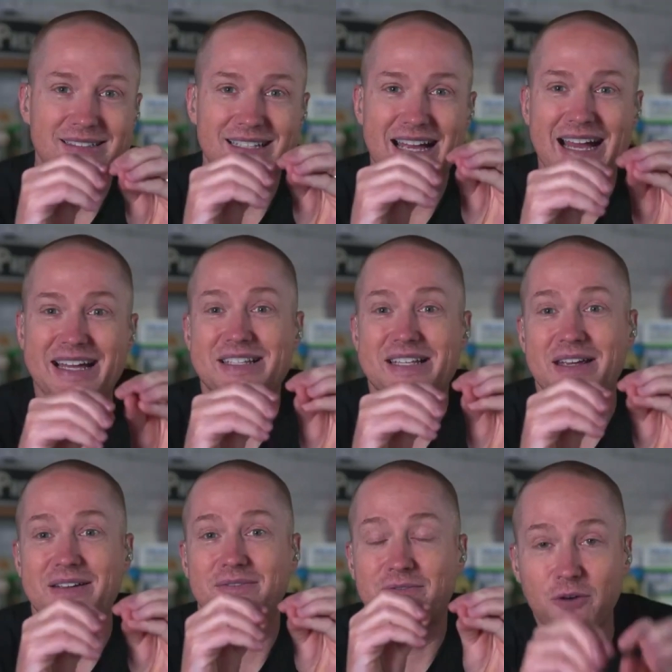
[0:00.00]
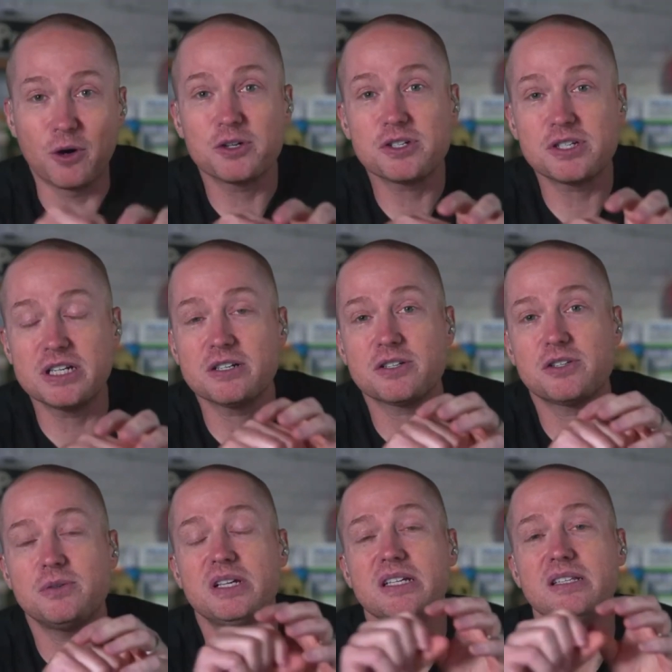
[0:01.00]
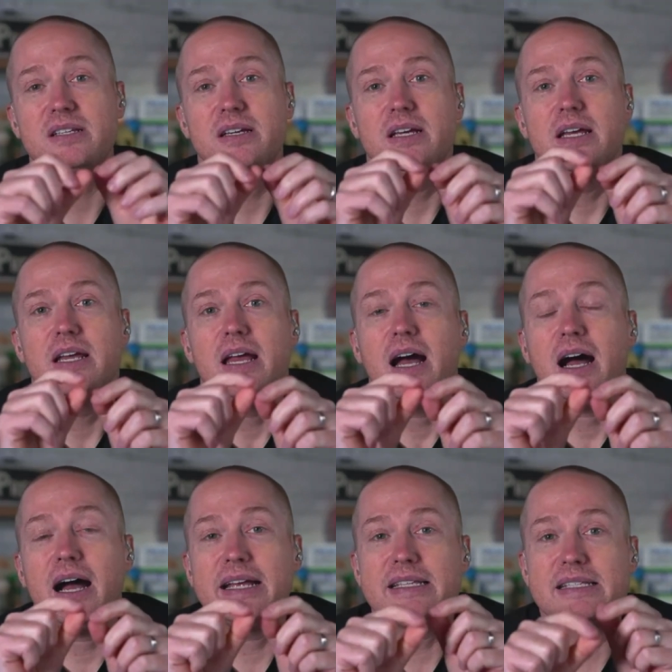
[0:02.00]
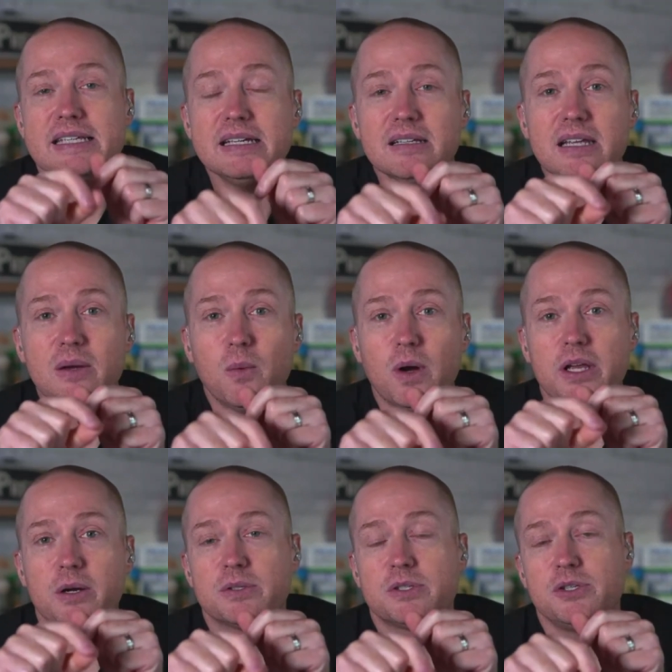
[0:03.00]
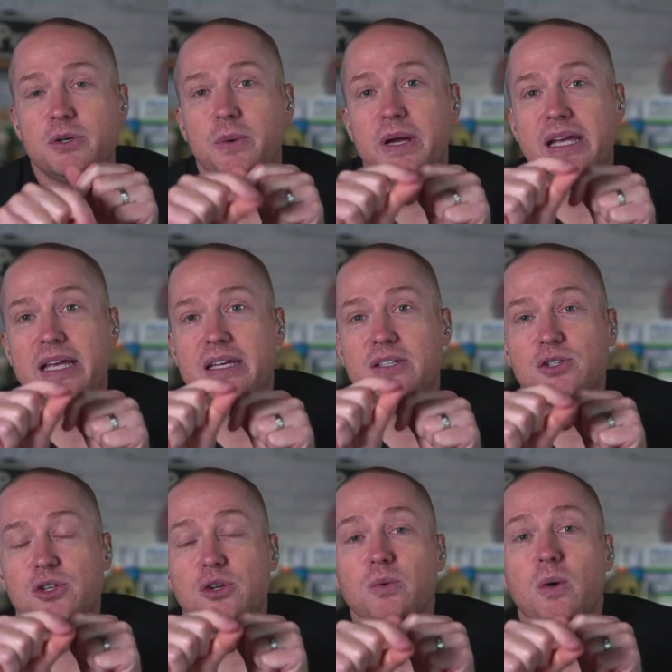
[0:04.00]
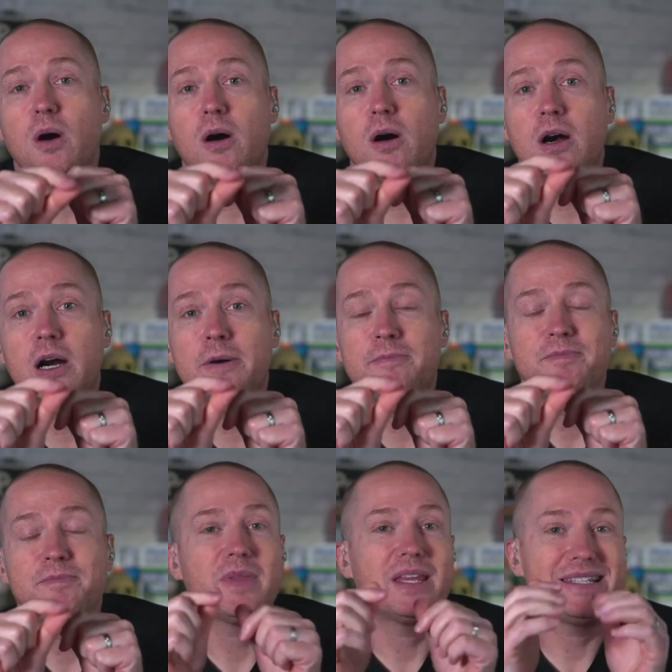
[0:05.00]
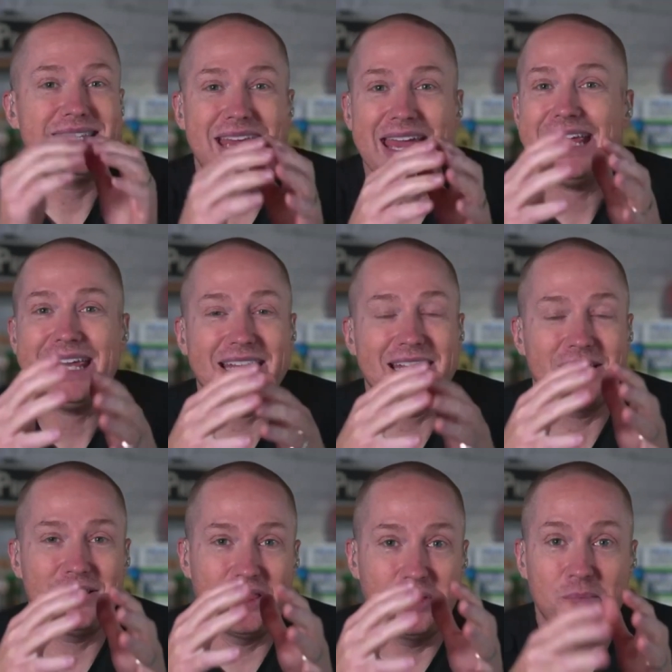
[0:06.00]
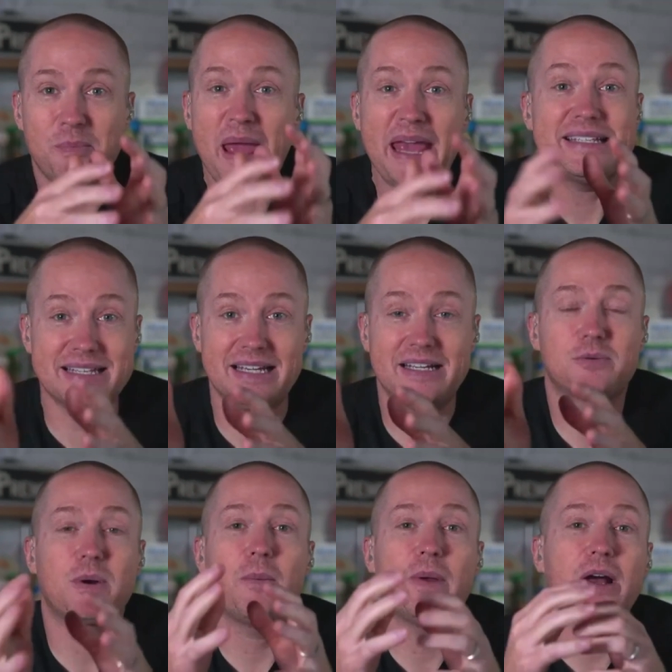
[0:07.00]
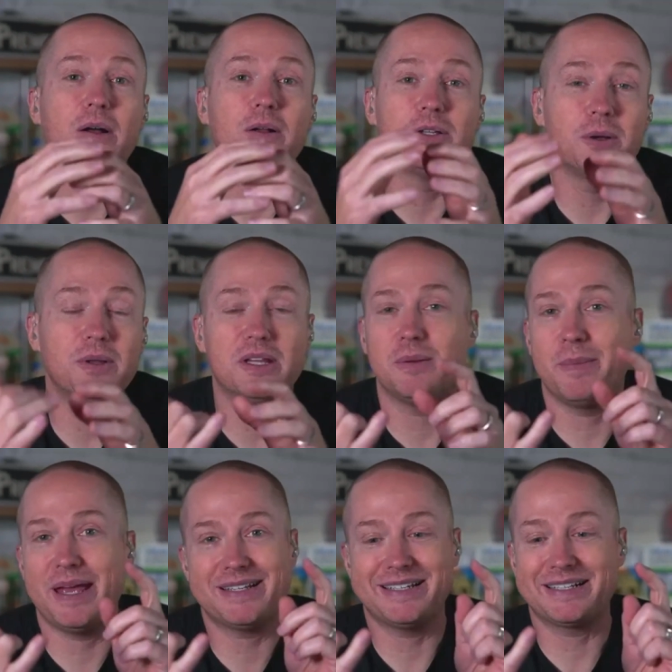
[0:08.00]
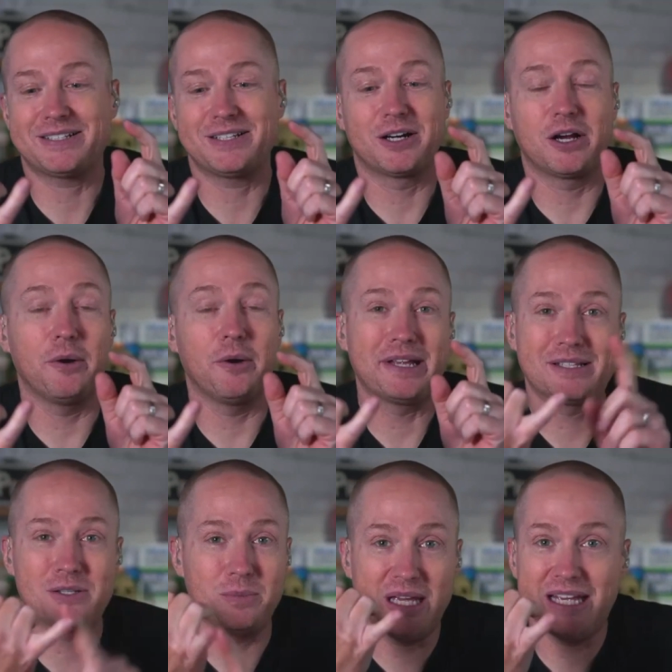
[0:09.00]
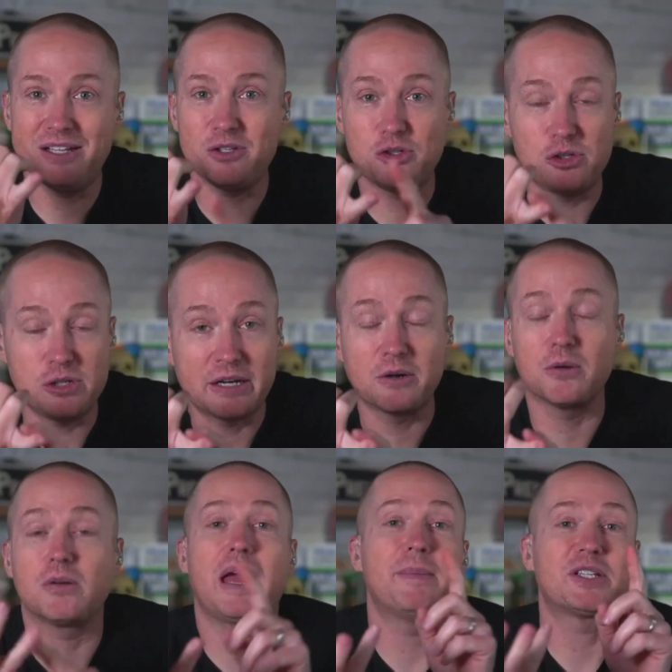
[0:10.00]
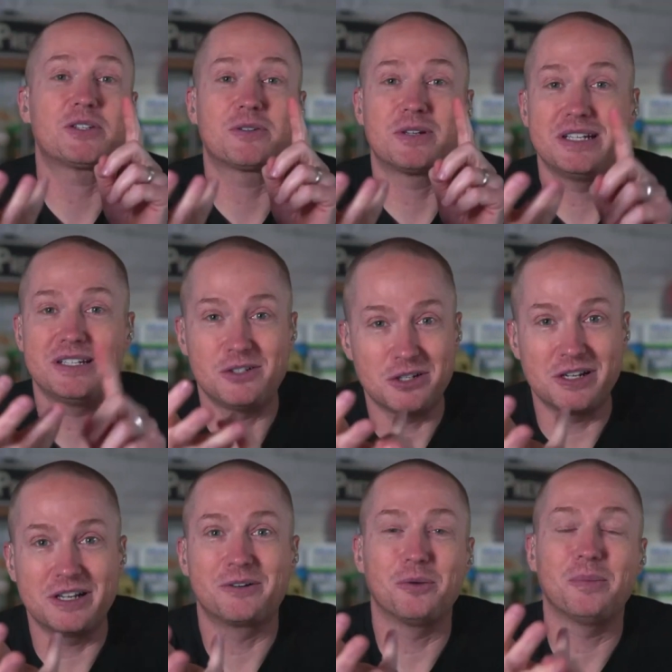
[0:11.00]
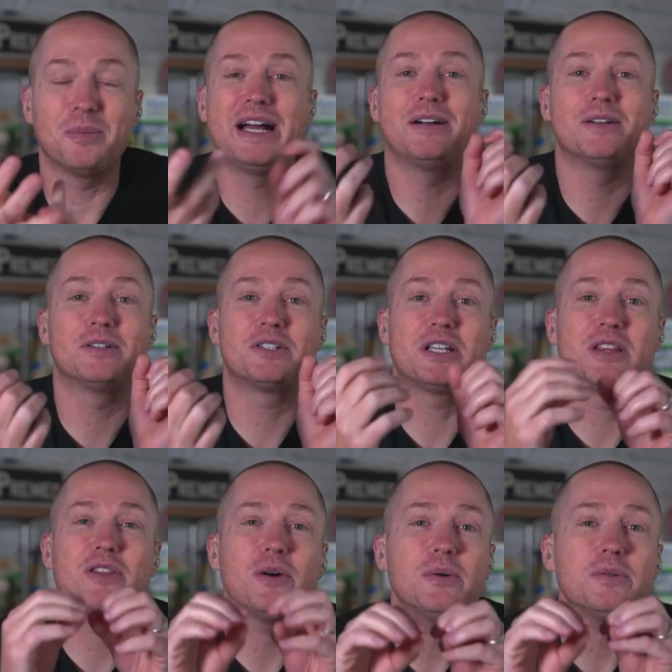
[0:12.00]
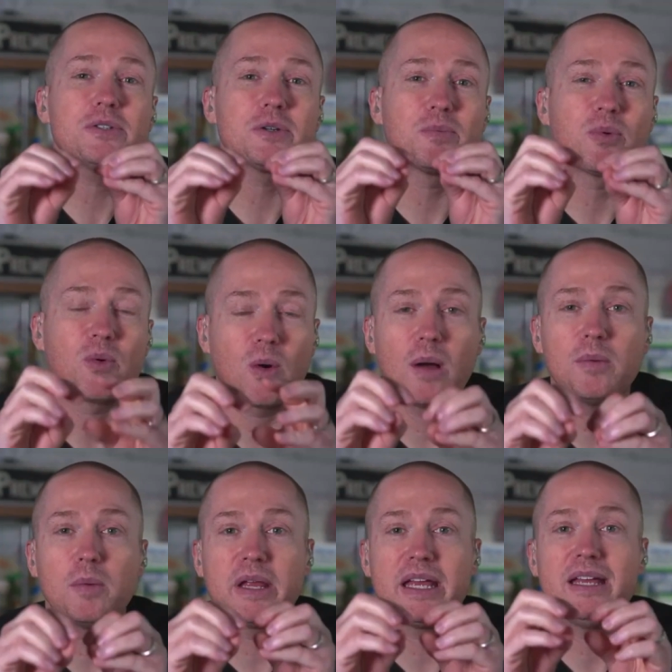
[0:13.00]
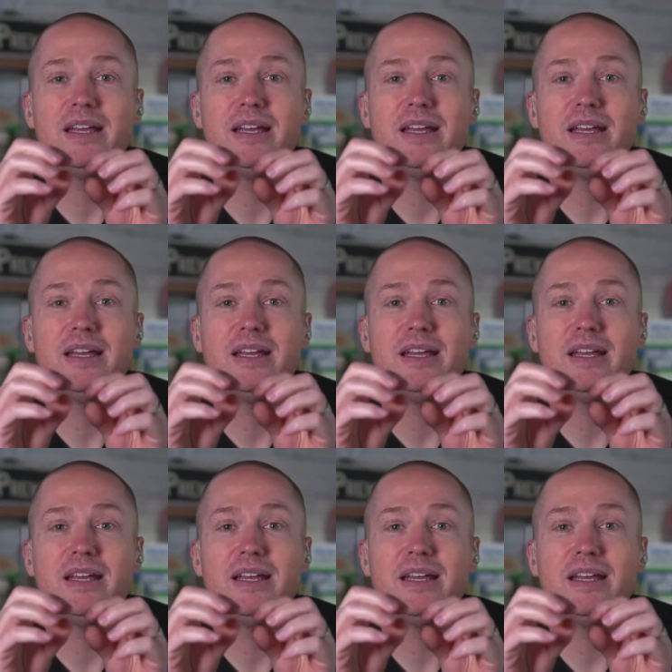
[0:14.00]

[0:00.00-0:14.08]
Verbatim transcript: as a first year student, ideally what you're doing is you are taking the basics, right? We all know that the basics are going to be general chemistry, general biology. Those are probably